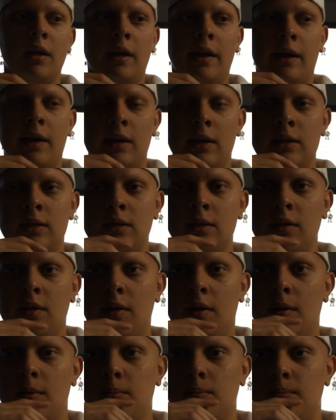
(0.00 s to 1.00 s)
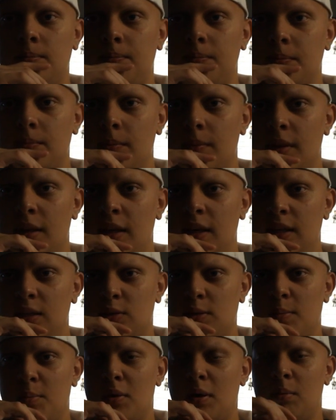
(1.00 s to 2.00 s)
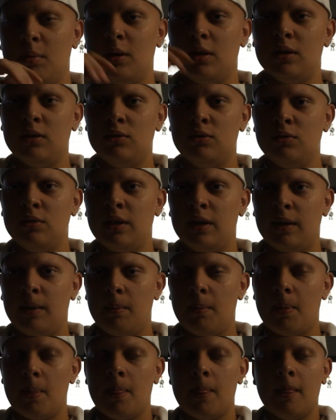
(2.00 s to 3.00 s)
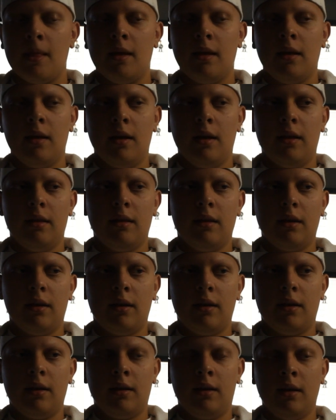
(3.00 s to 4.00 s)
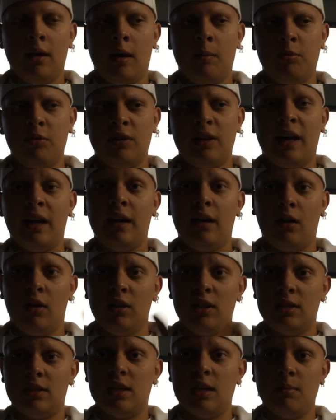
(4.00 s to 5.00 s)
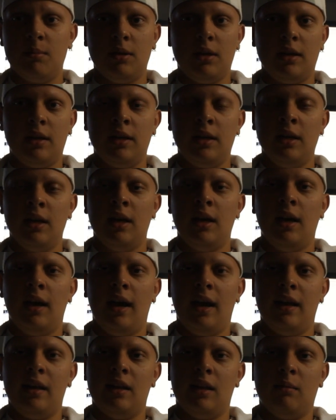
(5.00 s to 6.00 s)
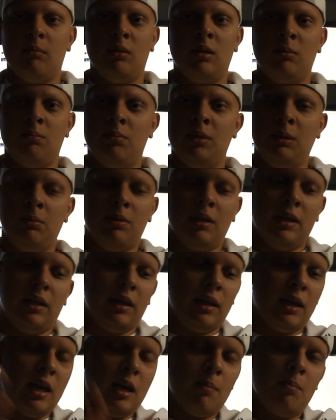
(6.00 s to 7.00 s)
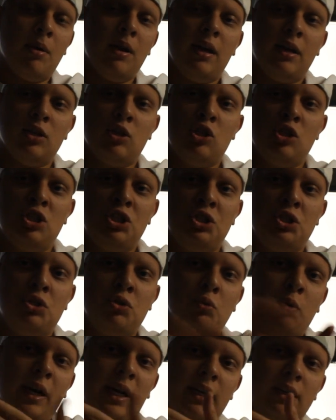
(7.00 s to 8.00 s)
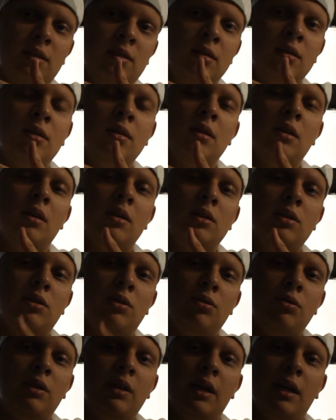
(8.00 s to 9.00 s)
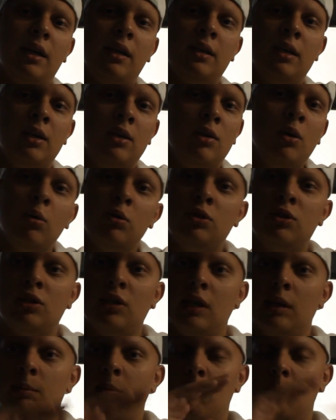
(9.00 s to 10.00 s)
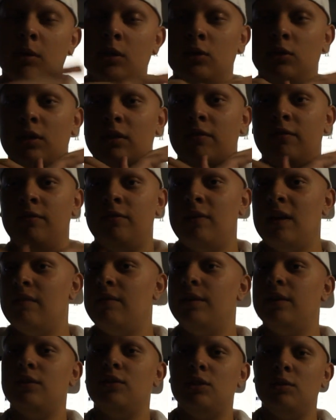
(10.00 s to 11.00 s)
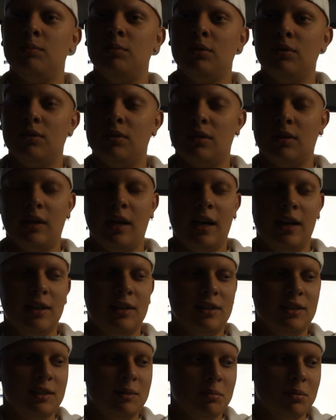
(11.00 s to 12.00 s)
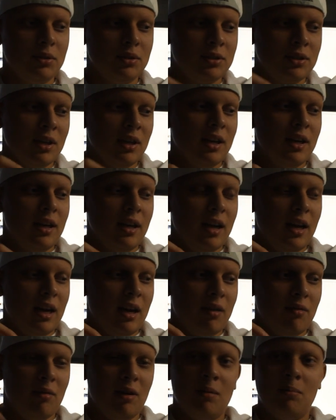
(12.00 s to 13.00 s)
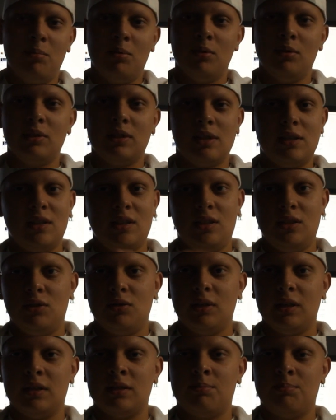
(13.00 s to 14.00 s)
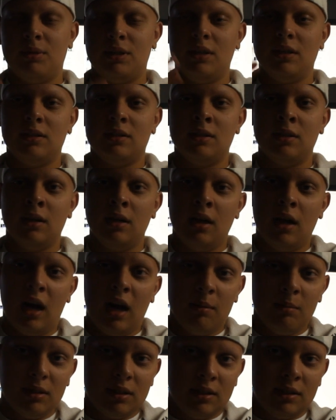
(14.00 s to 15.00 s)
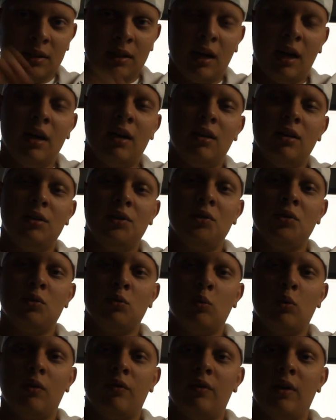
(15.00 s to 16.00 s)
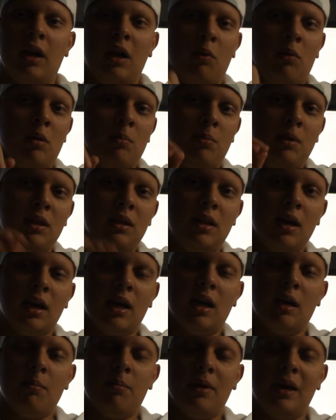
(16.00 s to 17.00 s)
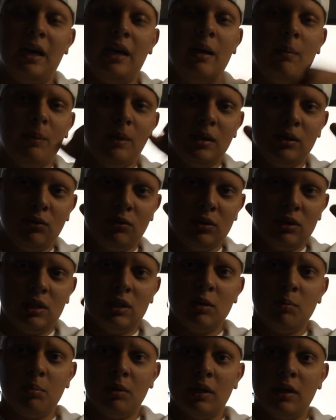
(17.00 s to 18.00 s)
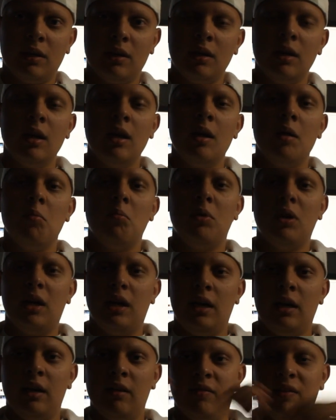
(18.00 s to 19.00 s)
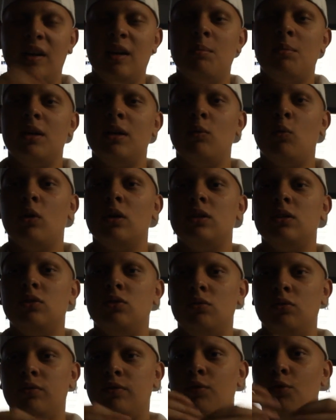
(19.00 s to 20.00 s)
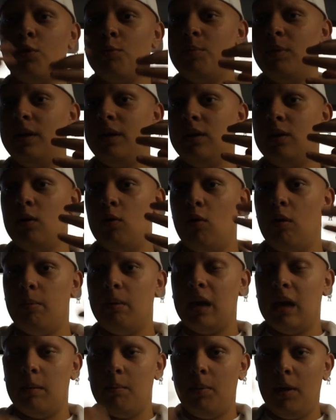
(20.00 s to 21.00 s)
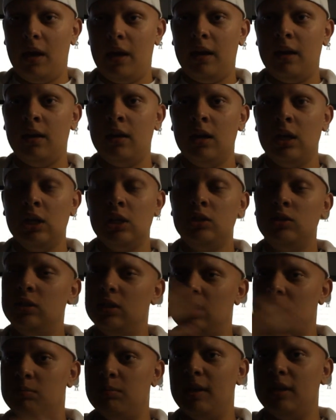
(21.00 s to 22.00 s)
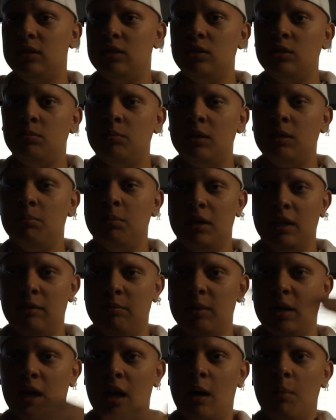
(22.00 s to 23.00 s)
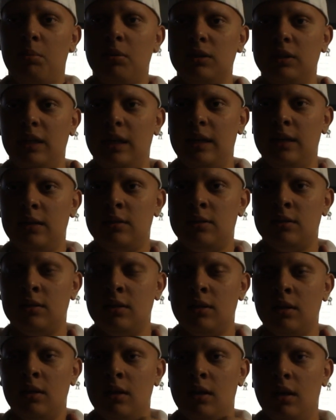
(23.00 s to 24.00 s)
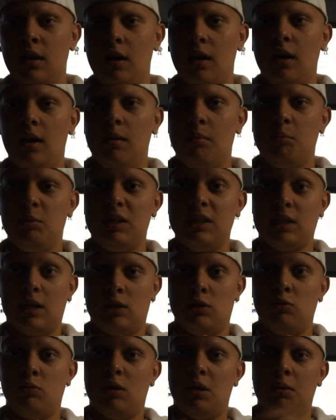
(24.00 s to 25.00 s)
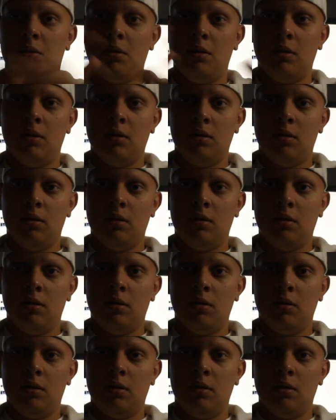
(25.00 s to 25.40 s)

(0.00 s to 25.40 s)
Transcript: And, um, yeah, so I'm probably going to do that. And then upload that on the same night. And then I'm going to be playing the campaign straight to the end. No sleep. I'm gonna drink five energy bull or energy bulls, uh, Red Bulls energy drinks because I'm a diehard Gears of War fan. I want to beat that campaign. I'm gonna do a single player. But uh, if anybody wants to do four player co-op campaign, just message me. But give me a couple days um, because I do want to